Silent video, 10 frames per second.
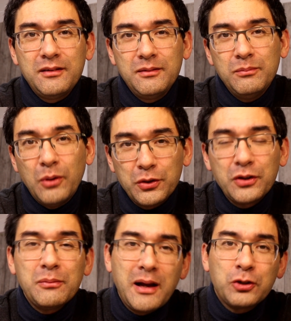in
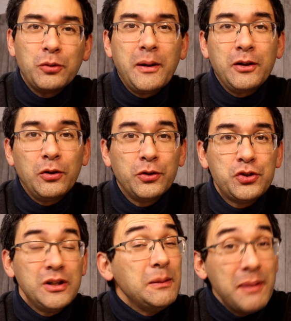modern
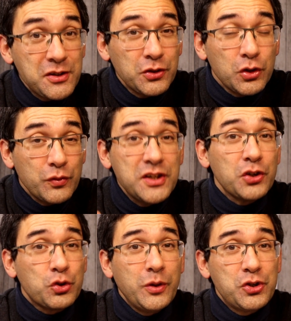microbiology, it depends on your
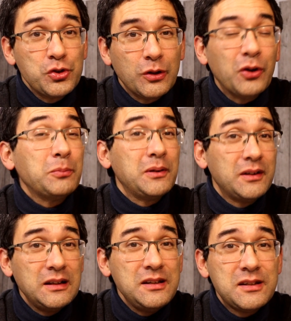research question a lot, but
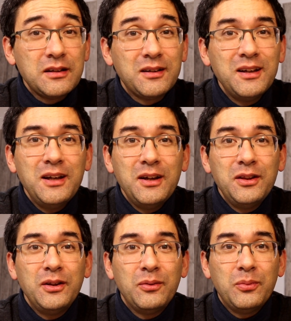at least
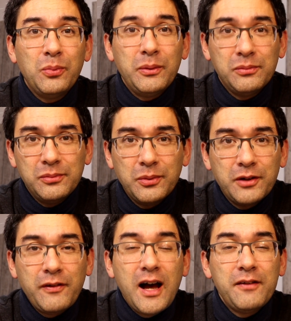
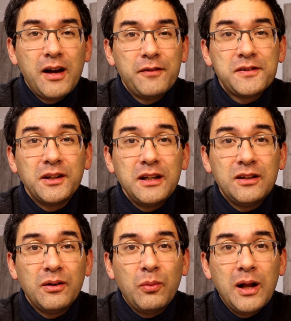where I've
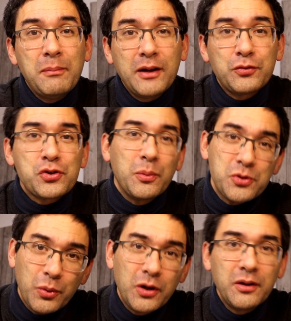studied, while
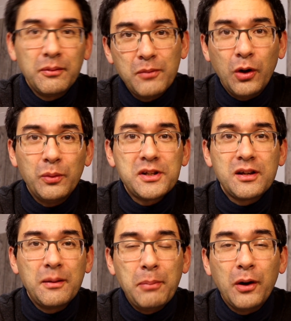microscopes were always
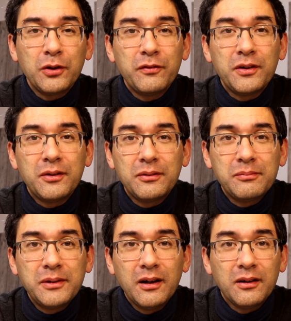a part of
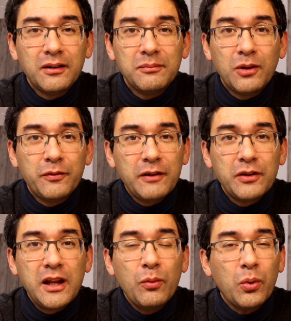
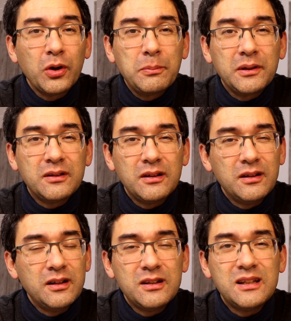everyday work, but
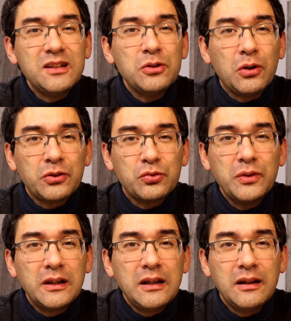it did not
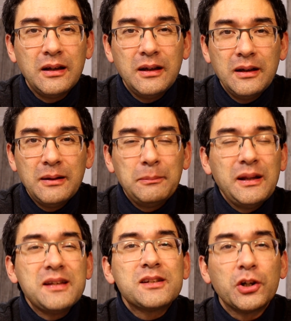really
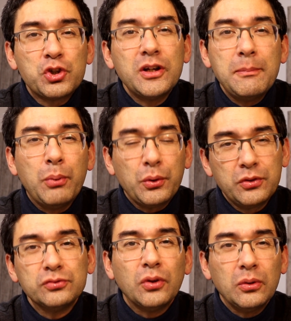play such an
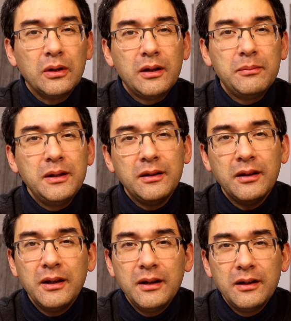important role. I mean,
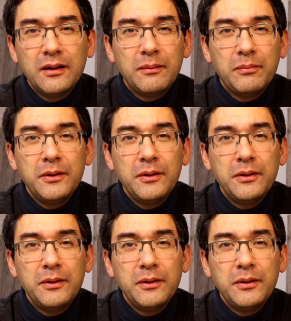I